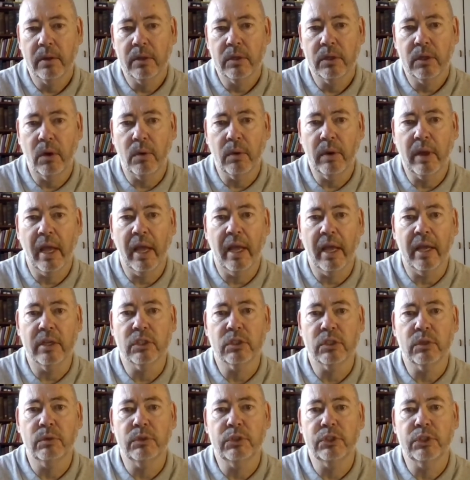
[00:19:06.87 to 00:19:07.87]
Okay,
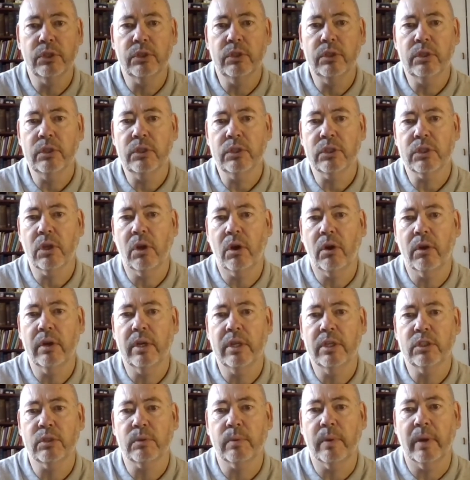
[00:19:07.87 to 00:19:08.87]
so Judah's on
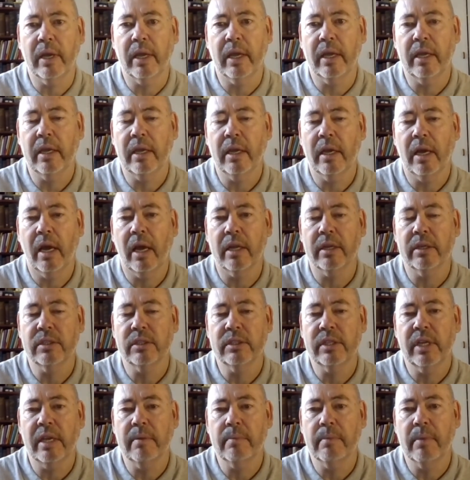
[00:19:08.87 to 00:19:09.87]
his way, and
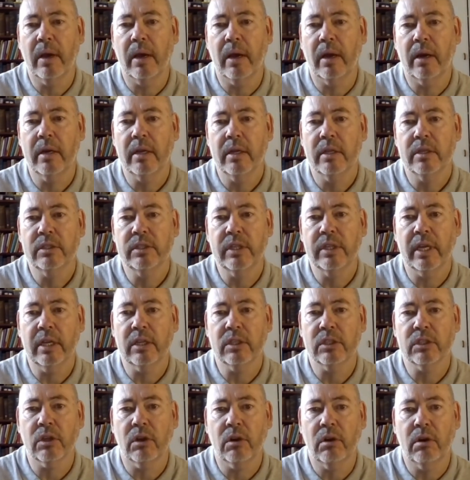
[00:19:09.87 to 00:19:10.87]
Tamar
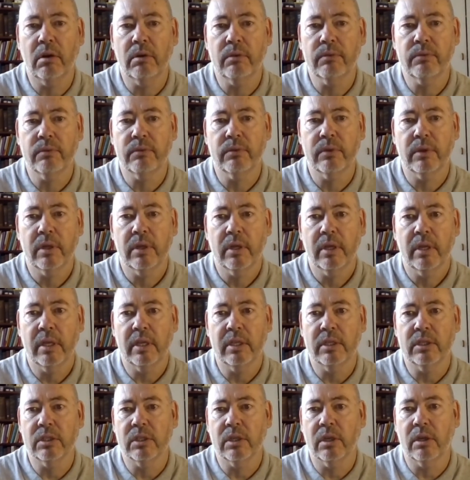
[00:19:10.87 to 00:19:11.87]
takes off
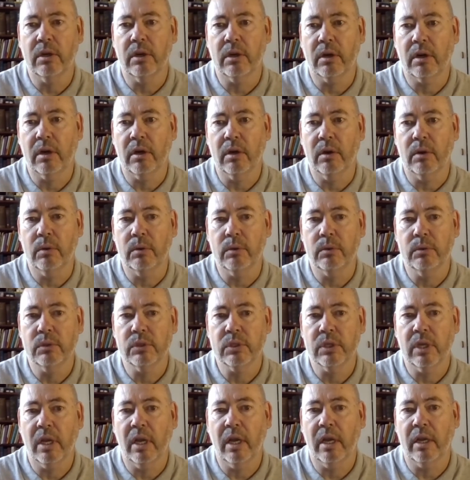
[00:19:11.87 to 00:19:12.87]
her clothes
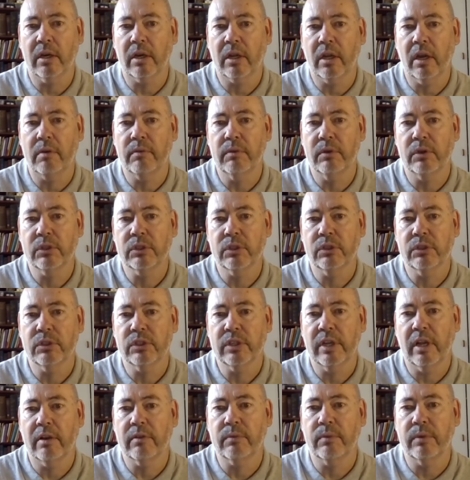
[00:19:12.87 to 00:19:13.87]
and covers
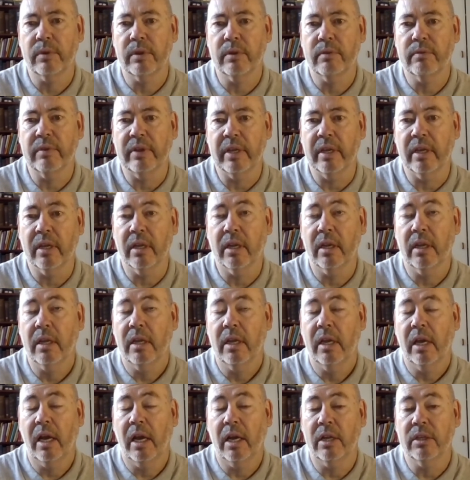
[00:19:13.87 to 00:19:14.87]
herself with a veil,
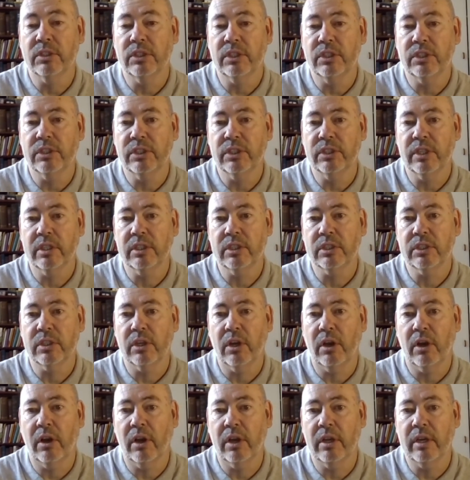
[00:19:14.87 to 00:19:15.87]
and she sits
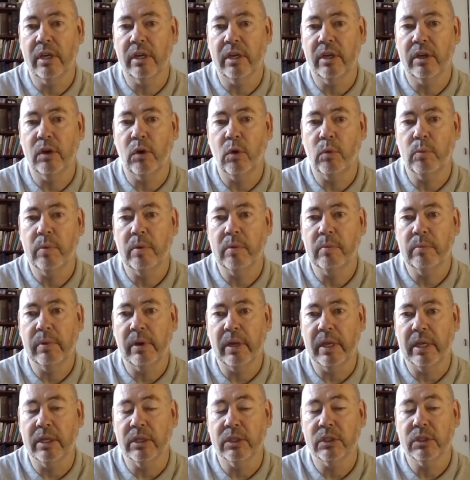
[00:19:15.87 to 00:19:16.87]
down in an open
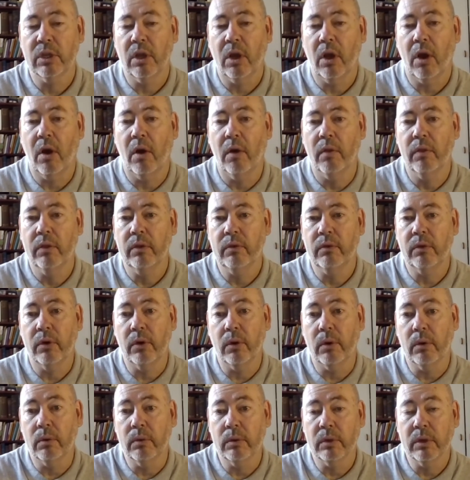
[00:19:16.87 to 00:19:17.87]
place on the
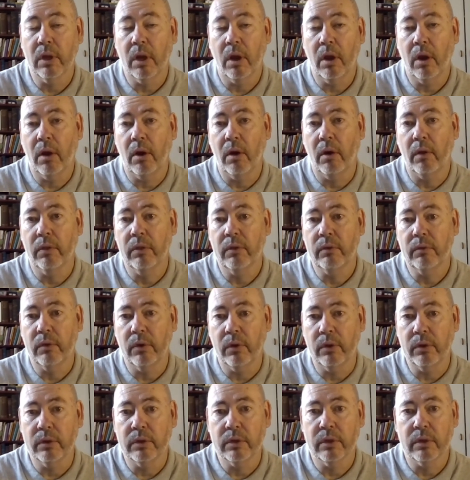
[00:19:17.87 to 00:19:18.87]
road, on the
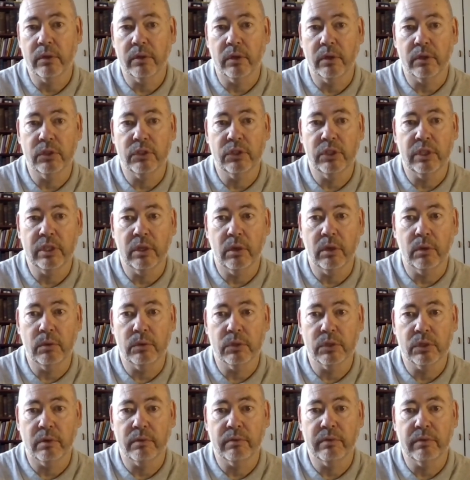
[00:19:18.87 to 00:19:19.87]
route that she knows
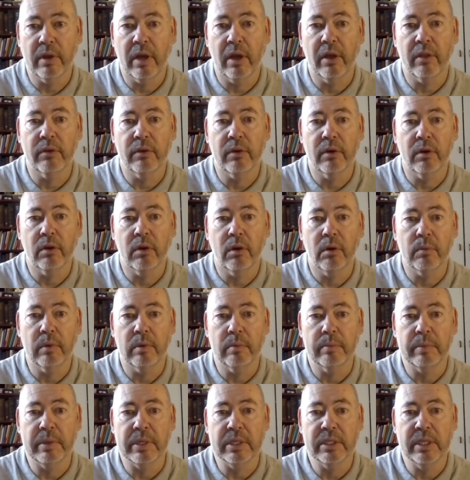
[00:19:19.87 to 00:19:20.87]
her father-in-law will
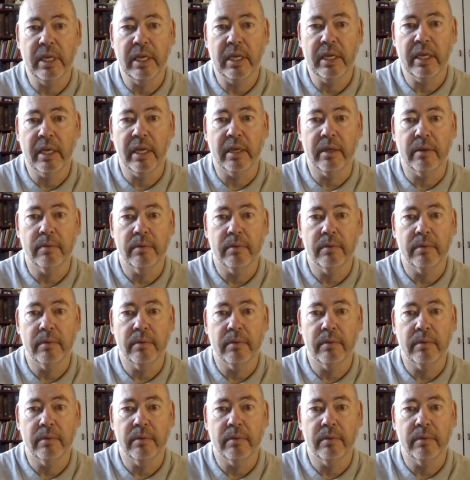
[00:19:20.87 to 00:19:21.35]
be taking.